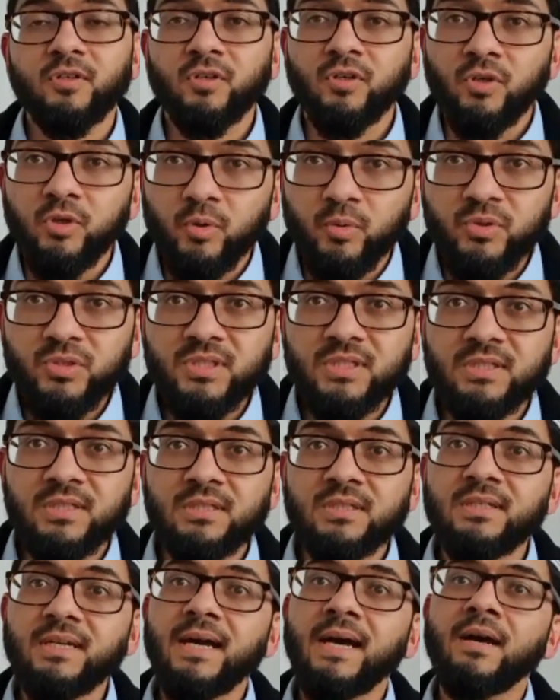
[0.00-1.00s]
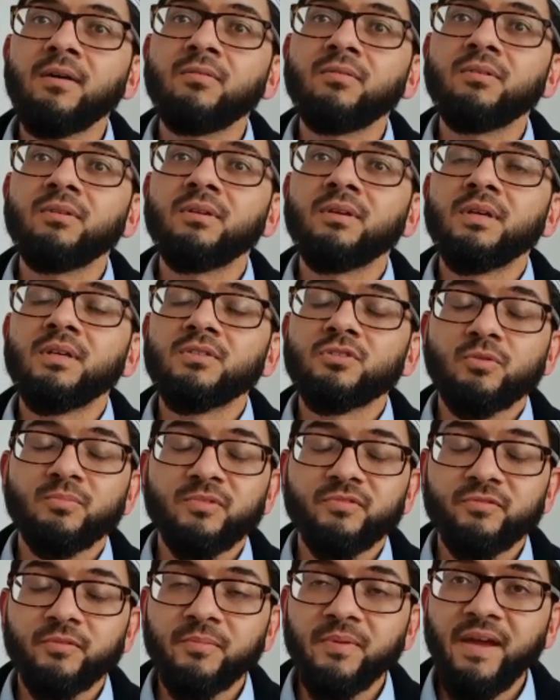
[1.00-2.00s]
closed down some
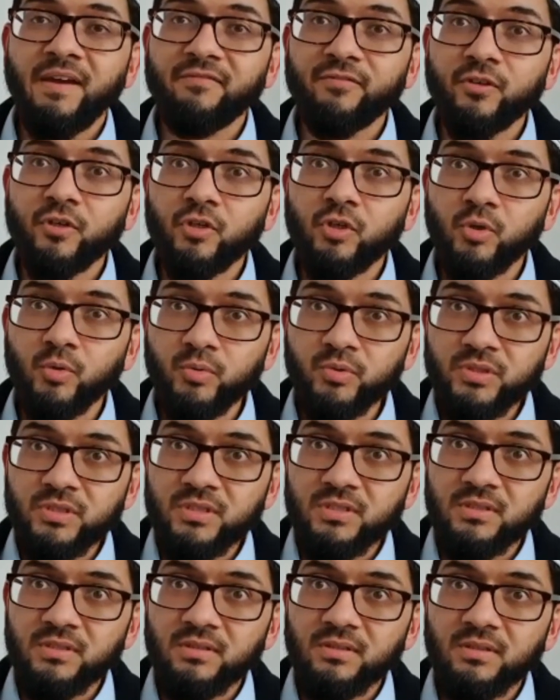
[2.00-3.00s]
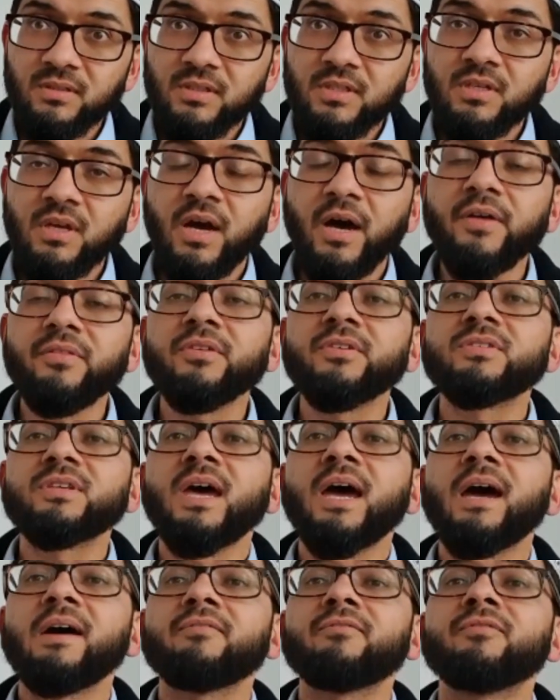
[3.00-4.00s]
of them have closed others
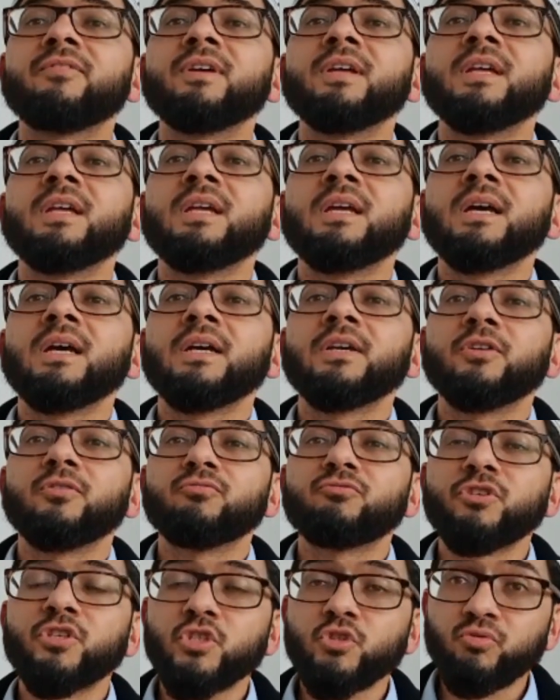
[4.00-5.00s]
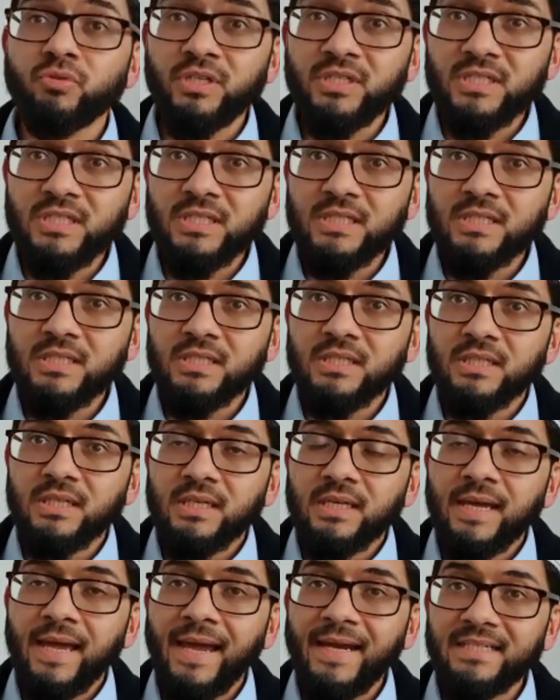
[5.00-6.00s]
have you know restricted
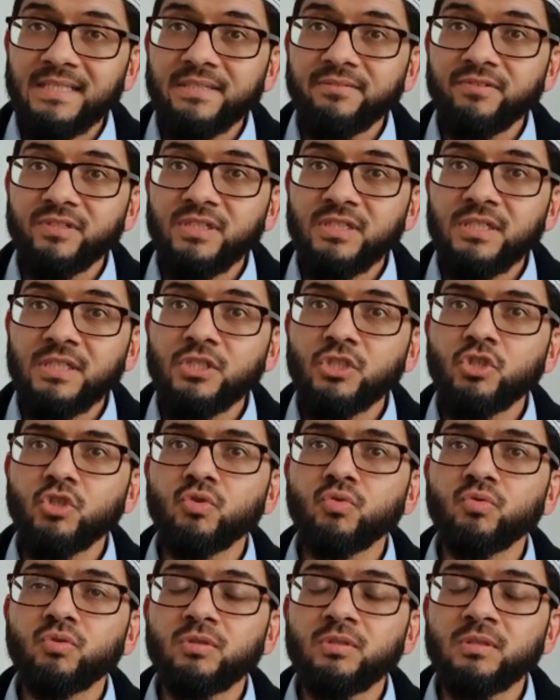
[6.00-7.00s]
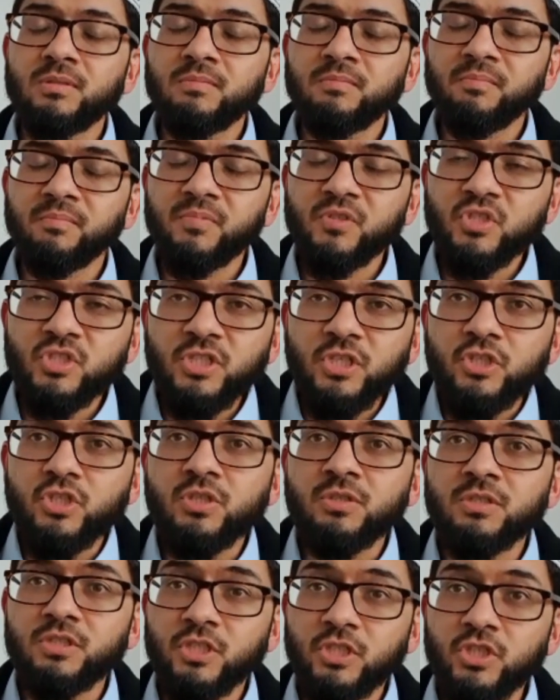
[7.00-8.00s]
activities to such
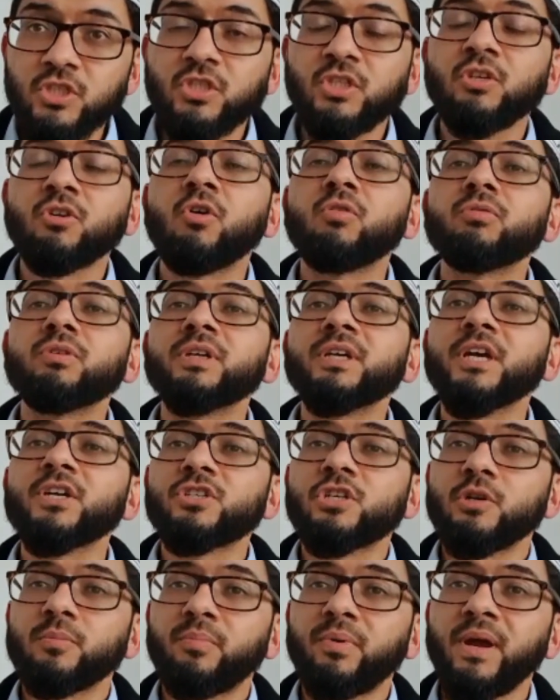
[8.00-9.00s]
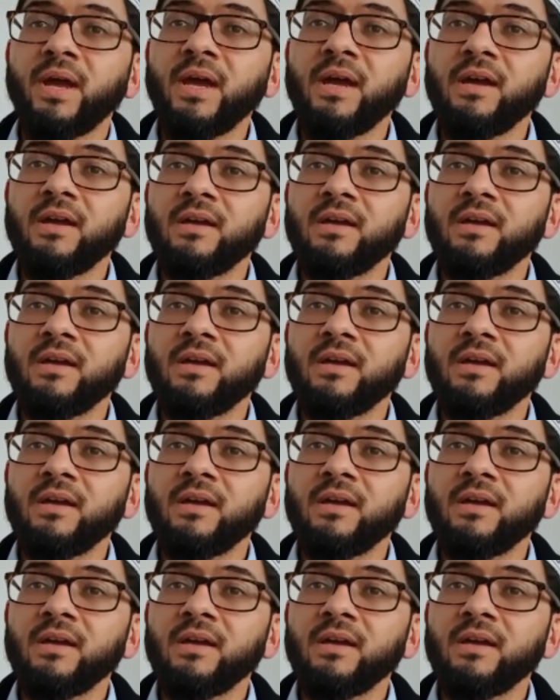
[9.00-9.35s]
just congregational prayer